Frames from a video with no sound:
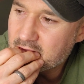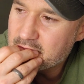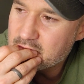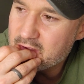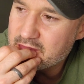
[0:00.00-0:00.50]

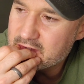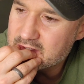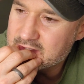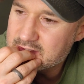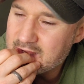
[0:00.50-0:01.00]
if you have
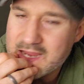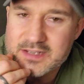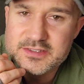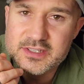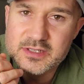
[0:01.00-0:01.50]
a
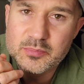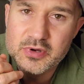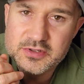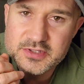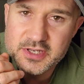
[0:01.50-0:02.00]
toxic
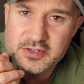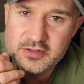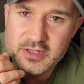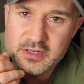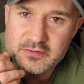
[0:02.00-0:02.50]
person in
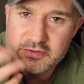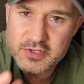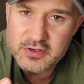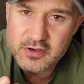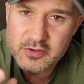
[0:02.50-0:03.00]
your life
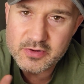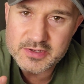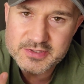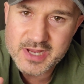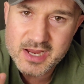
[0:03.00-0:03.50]
who
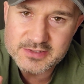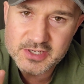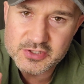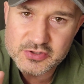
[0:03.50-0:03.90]
has toxic